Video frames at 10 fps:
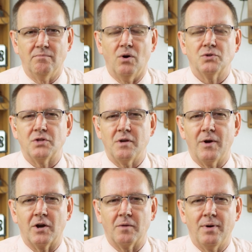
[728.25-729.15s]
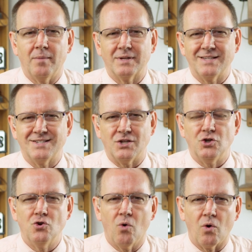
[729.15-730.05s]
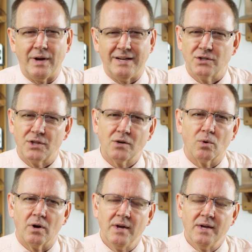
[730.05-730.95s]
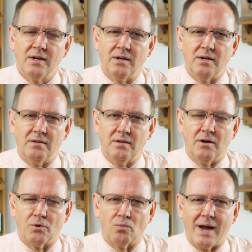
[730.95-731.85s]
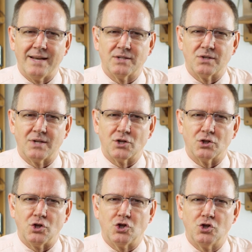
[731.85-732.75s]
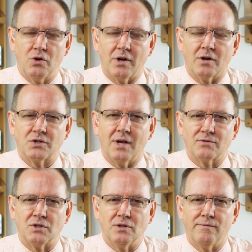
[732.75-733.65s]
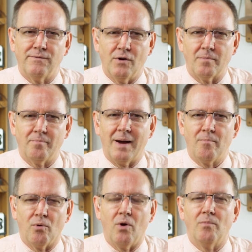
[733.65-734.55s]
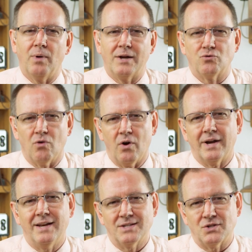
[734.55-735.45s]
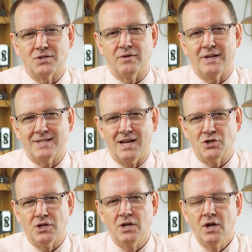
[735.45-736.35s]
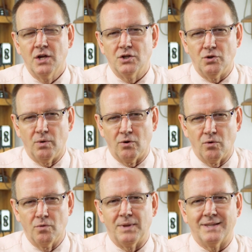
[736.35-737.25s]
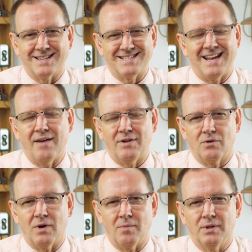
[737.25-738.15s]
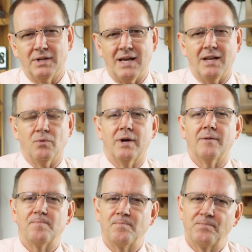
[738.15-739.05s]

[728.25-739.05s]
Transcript: most of the American public is ignoring. Do you think we're, you know, the right is essentially shooting ourselves in the foot by by drawing unnecessary attention to a group that doesn't have any credibility anyway?